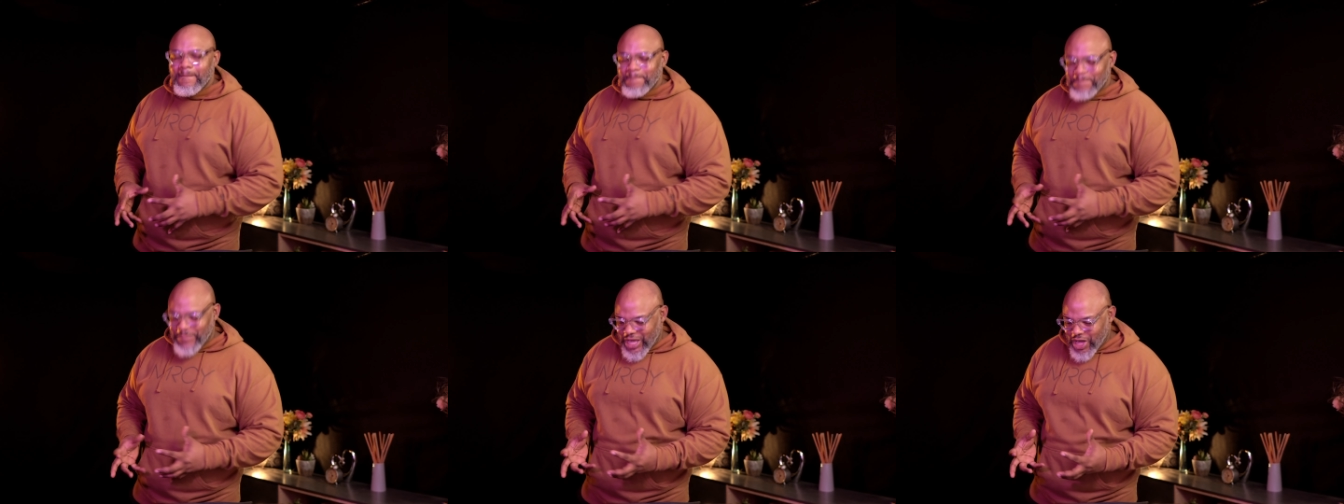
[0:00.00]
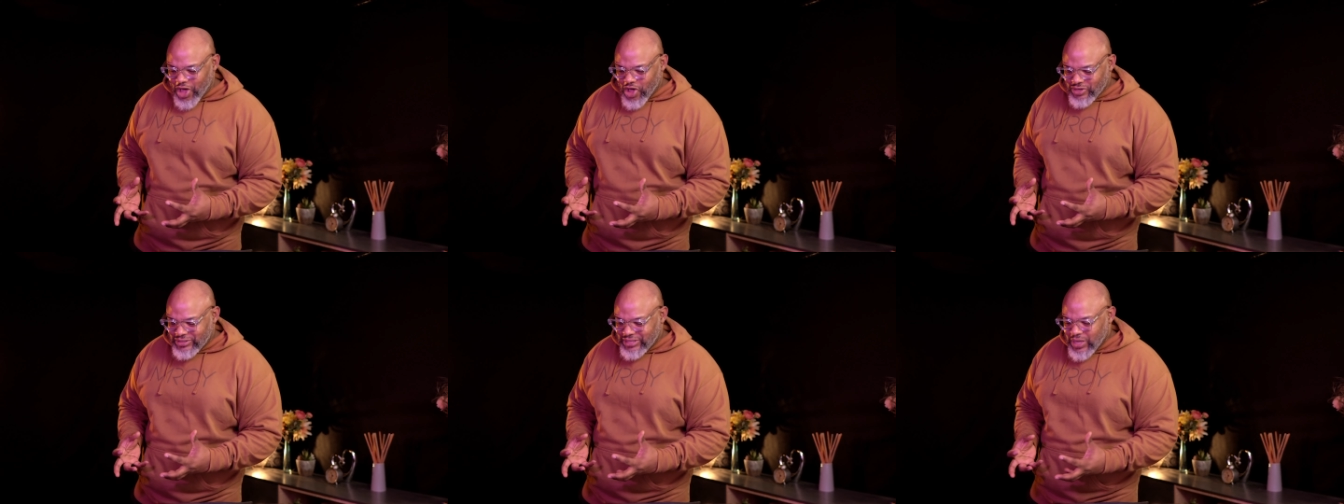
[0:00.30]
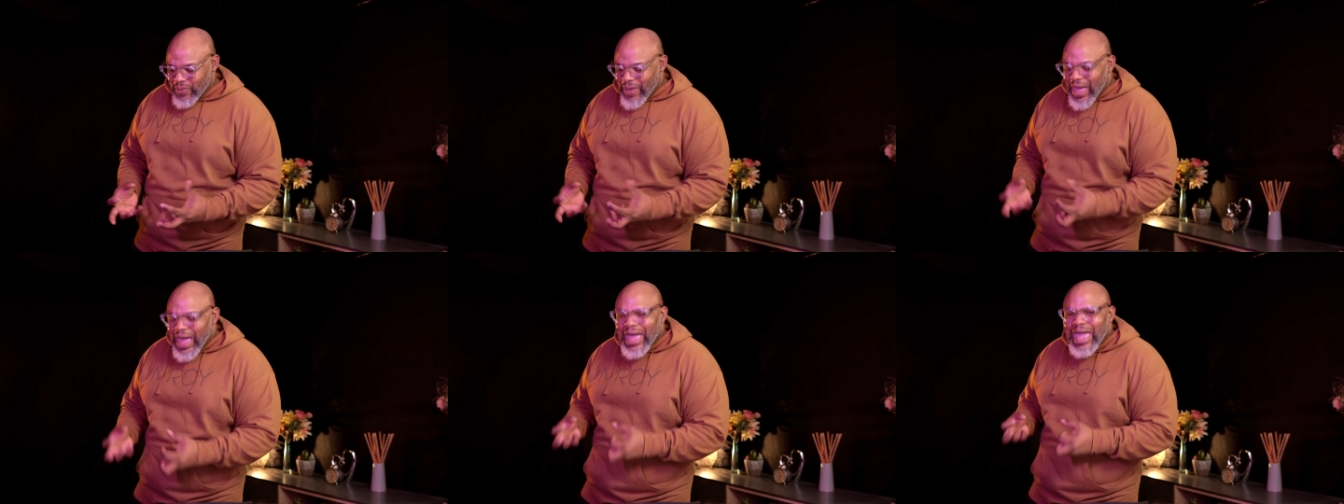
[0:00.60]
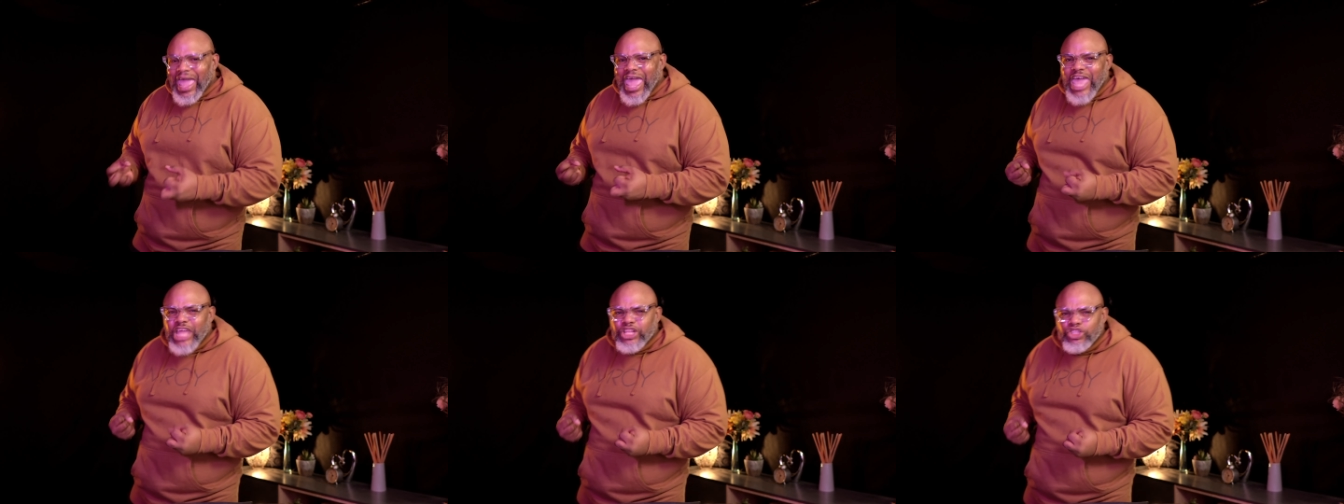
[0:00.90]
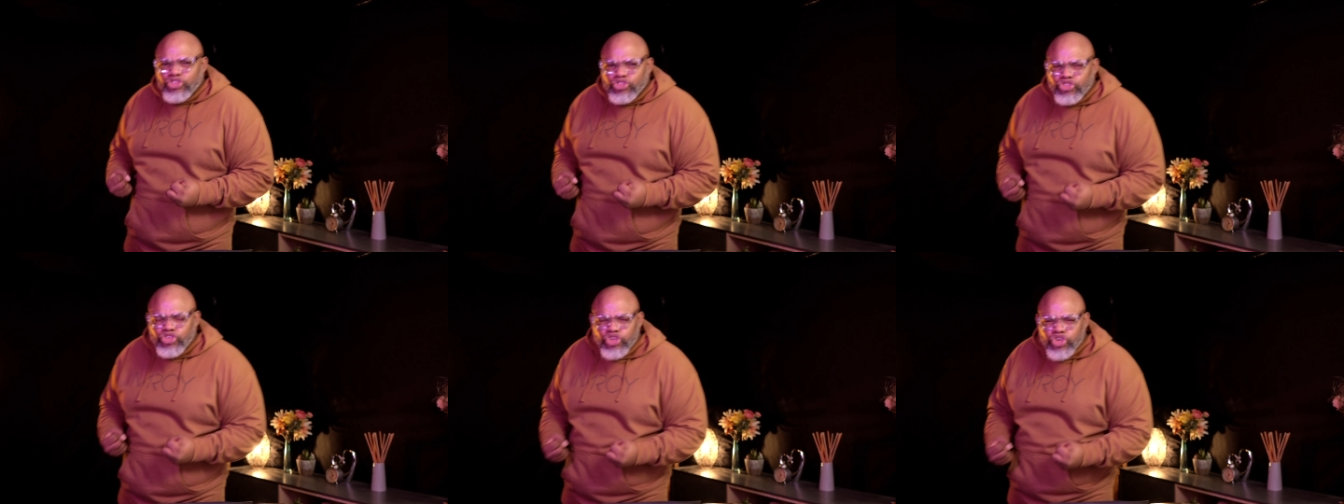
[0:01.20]
because they were
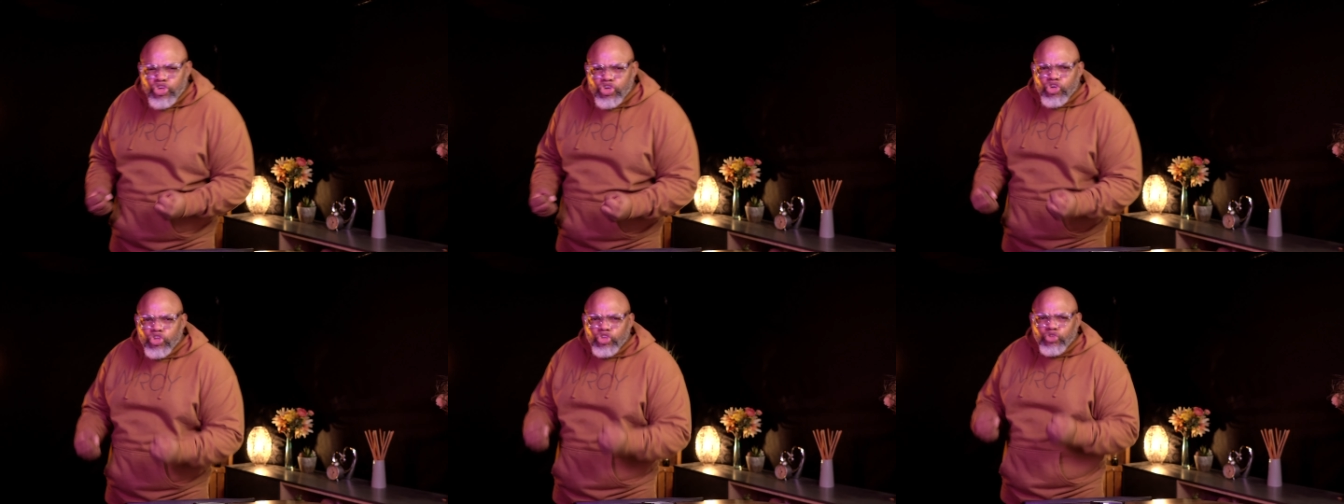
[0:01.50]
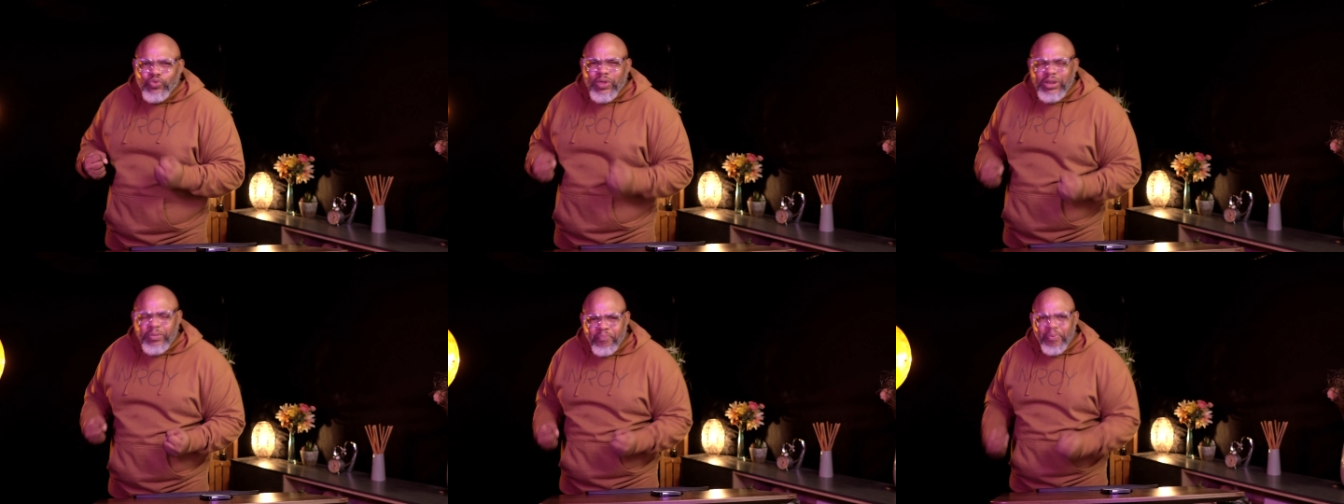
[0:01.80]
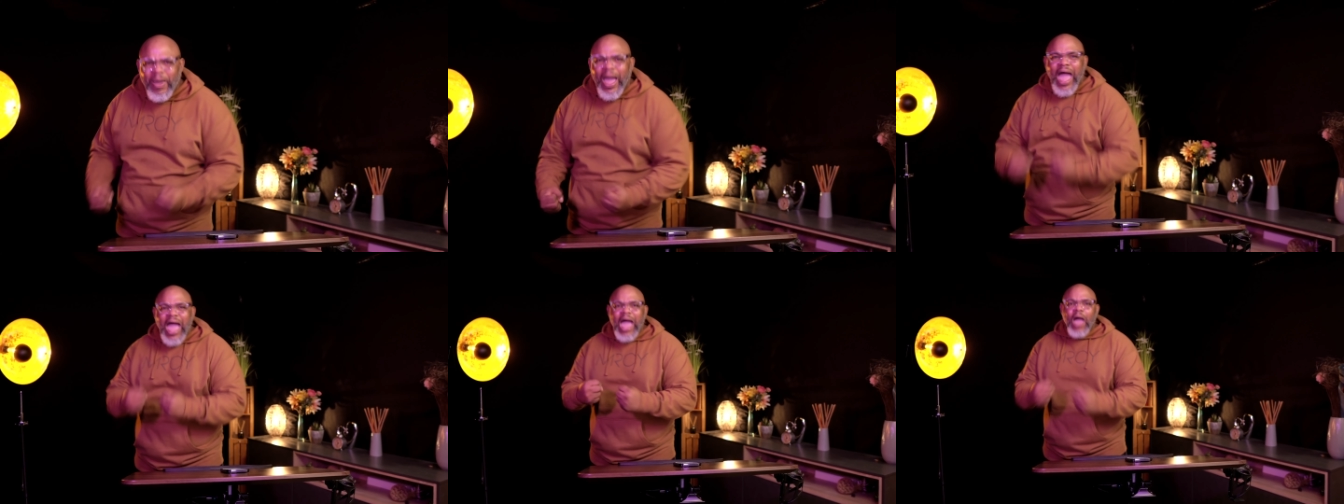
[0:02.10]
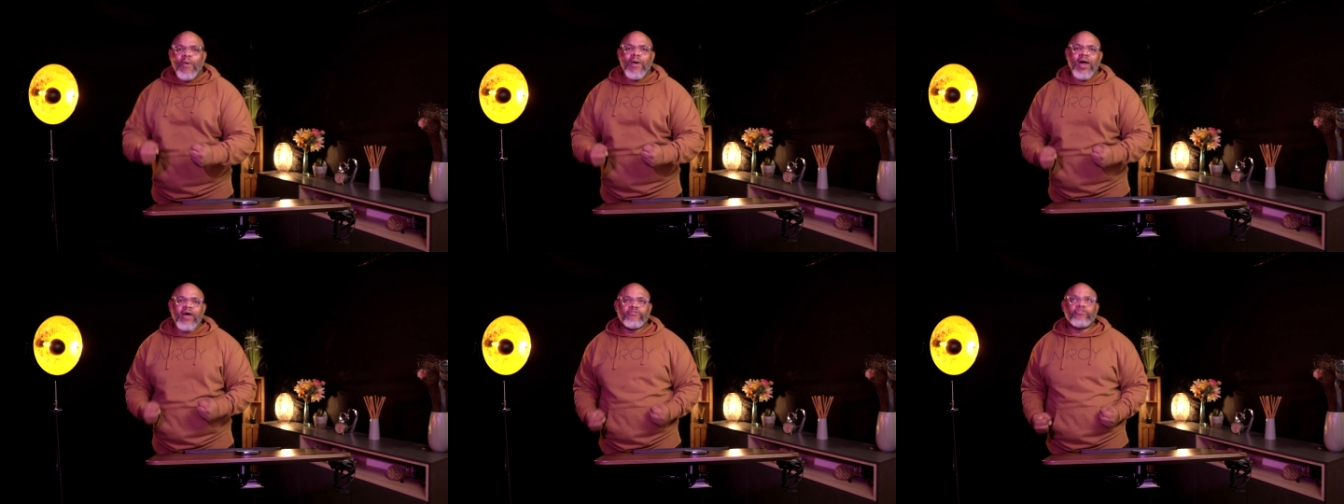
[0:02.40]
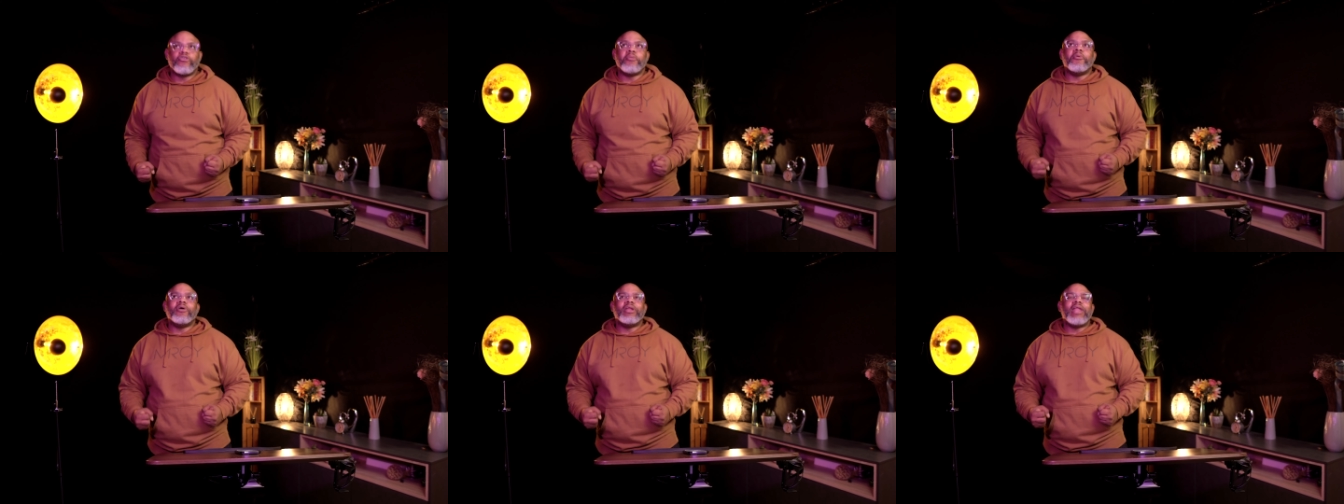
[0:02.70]
endued with power
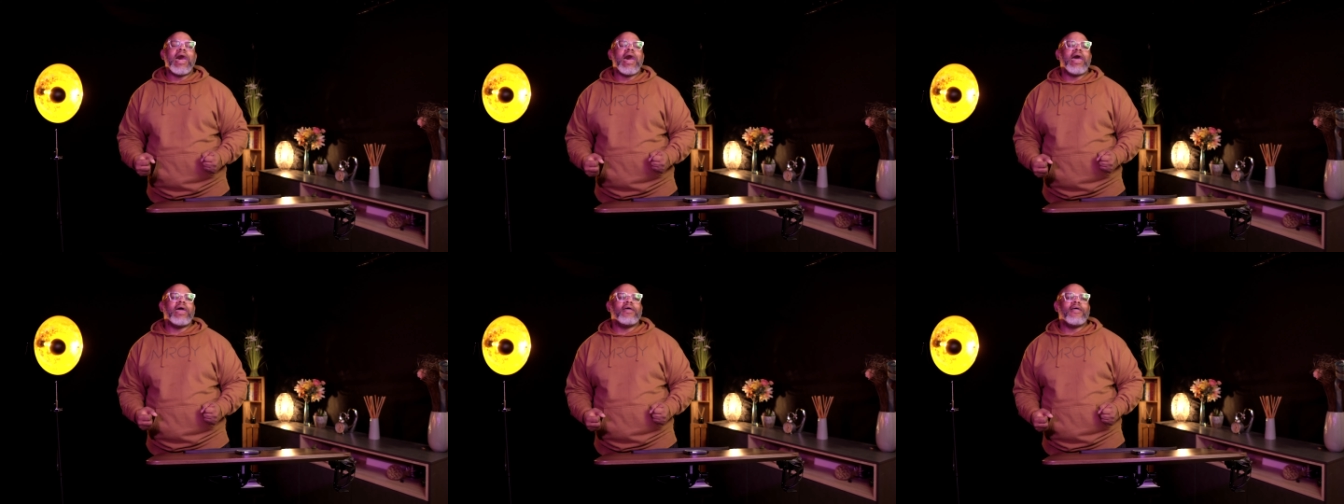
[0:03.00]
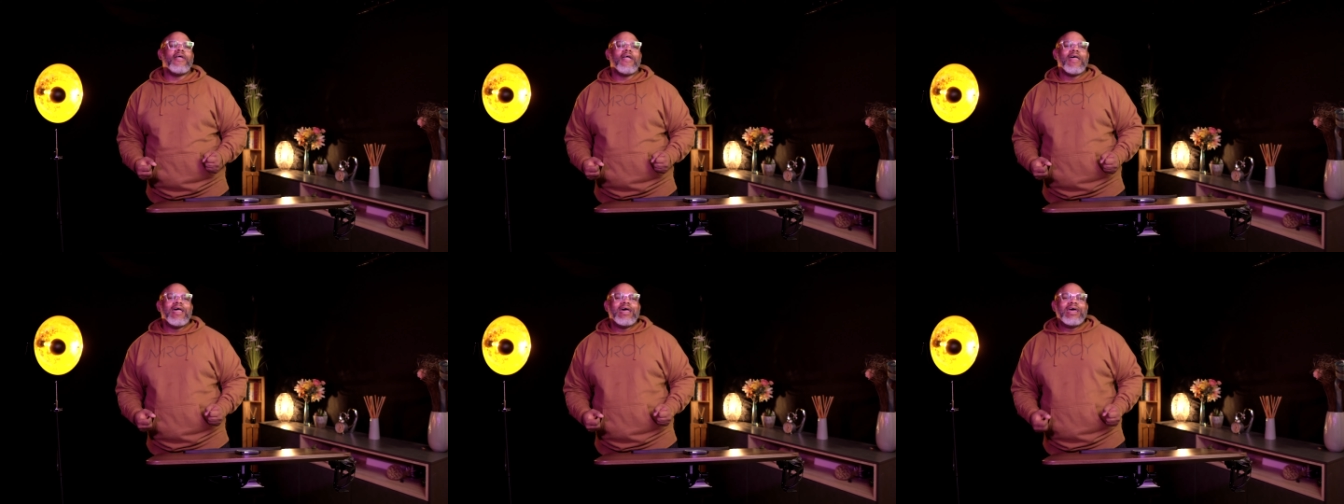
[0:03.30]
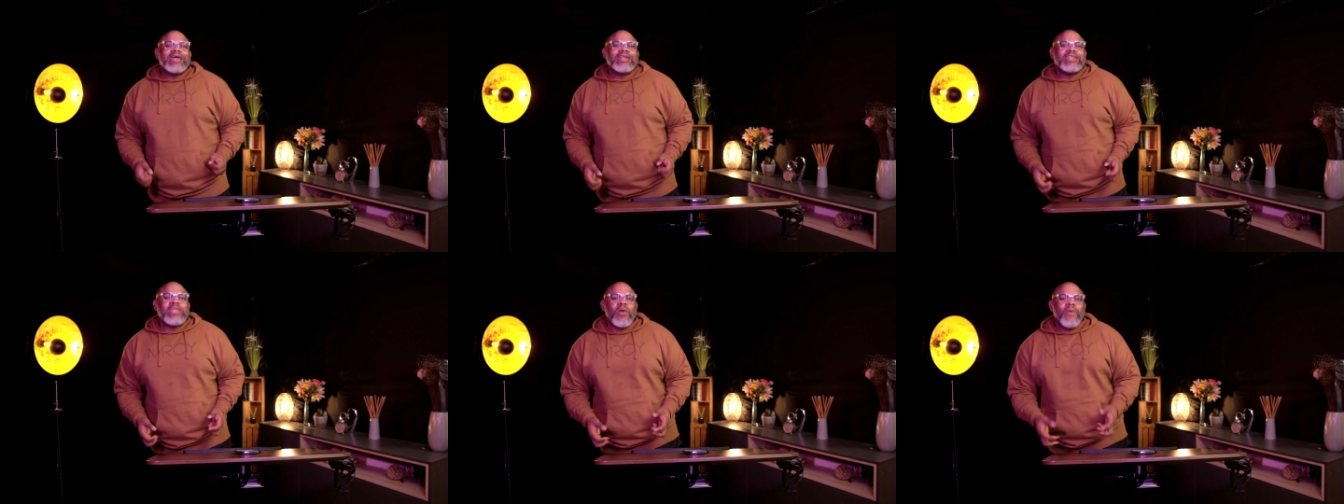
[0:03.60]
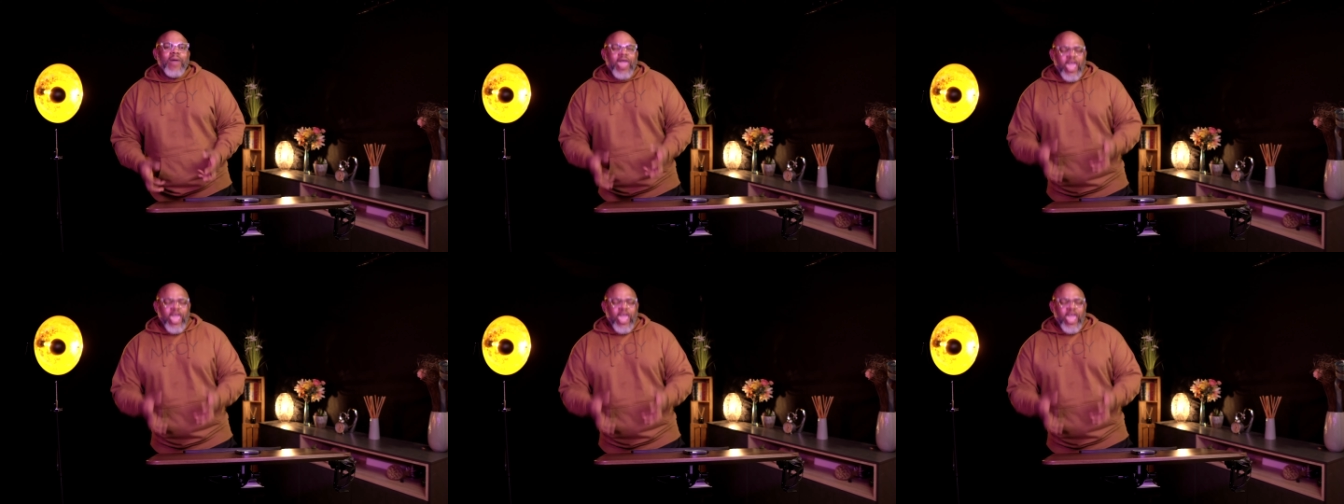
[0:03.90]
from on high. They were